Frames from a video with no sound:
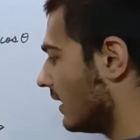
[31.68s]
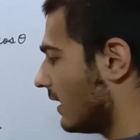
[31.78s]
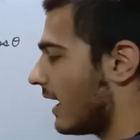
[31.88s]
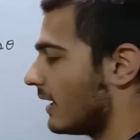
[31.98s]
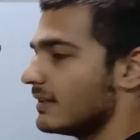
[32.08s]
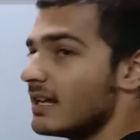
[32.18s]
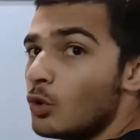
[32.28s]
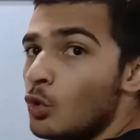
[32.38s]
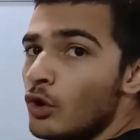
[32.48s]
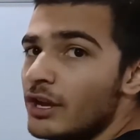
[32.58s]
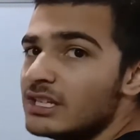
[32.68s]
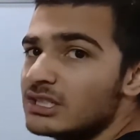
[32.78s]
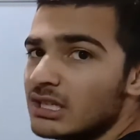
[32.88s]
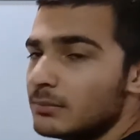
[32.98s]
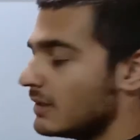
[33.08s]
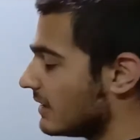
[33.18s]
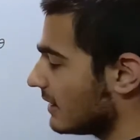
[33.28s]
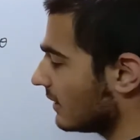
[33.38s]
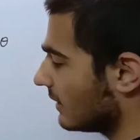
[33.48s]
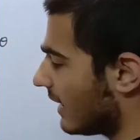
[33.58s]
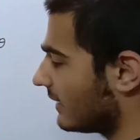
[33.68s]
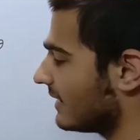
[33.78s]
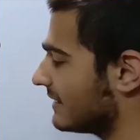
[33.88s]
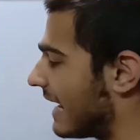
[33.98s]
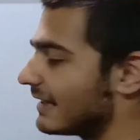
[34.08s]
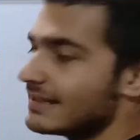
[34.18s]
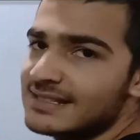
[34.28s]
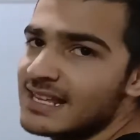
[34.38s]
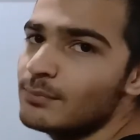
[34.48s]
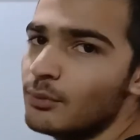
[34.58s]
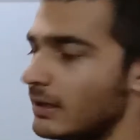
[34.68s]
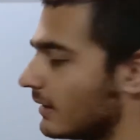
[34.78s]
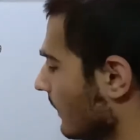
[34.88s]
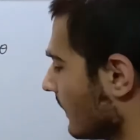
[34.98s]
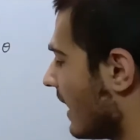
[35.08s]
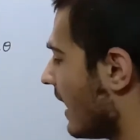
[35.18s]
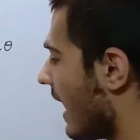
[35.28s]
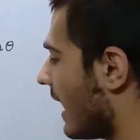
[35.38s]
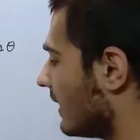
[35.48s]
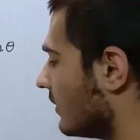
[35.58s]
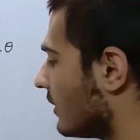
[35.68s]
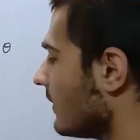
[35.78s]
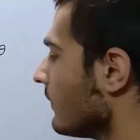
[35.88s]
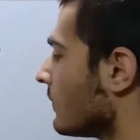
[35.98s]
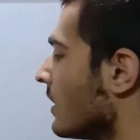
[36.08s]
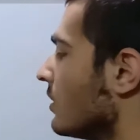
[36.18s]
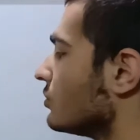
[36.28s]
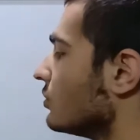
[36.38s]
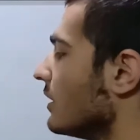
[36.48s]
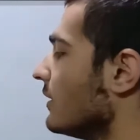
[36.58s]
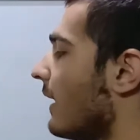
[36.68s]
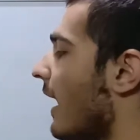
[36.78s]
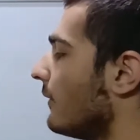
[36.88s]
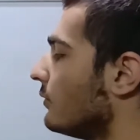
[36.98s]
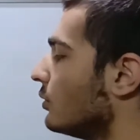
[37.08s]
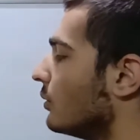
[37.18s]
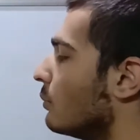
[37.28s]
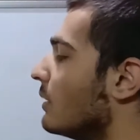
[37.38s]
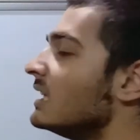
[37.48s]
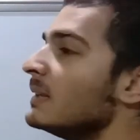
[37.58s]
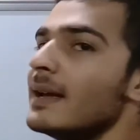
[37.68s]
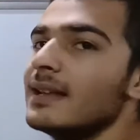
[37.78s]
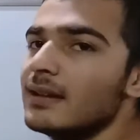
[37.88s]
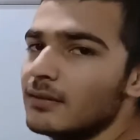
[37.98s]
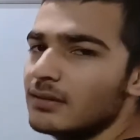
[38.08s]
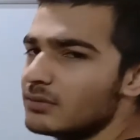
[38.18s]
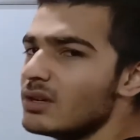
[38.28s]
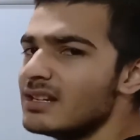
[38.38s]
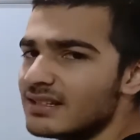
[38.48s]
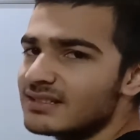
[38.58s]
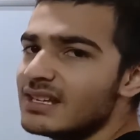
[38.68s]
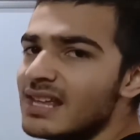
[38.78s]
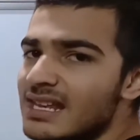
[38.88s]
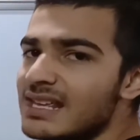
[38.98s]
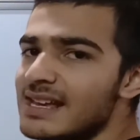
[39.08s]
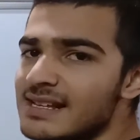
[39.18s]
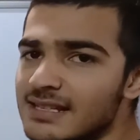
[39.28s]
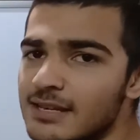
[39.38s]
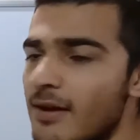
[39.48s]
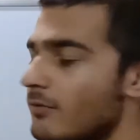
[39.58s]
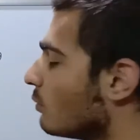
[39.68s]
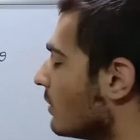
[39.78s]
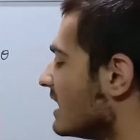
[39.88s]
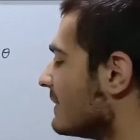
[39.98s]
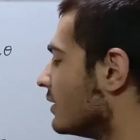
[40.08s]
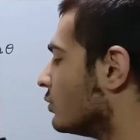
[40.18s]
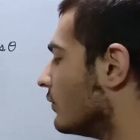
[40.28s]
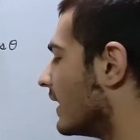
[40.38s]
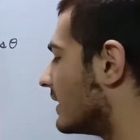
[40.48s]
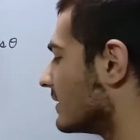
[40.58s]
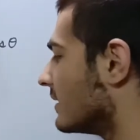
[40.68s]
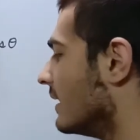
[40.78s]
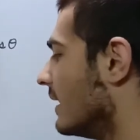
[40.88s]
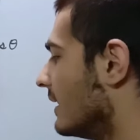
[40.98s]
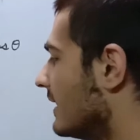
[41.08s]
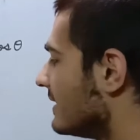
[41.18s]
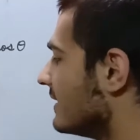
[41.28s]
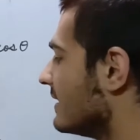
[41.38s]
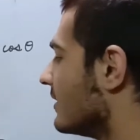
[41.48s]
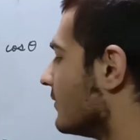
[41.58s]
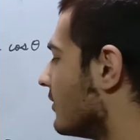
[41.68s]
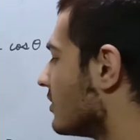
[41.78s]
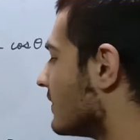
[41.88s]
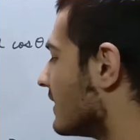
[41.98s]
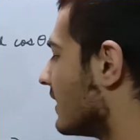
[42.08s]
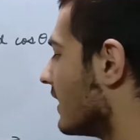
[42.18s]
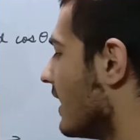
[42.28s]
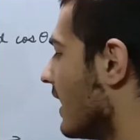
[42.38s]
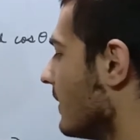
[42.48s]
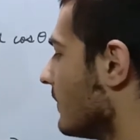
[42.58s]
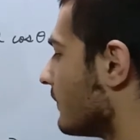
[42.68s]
and they're co-initial, meaning that they start at the same point. And okay, so if I have to multiply, so in any case, if I have to multiply the two vectors, let's say this is the first vector A,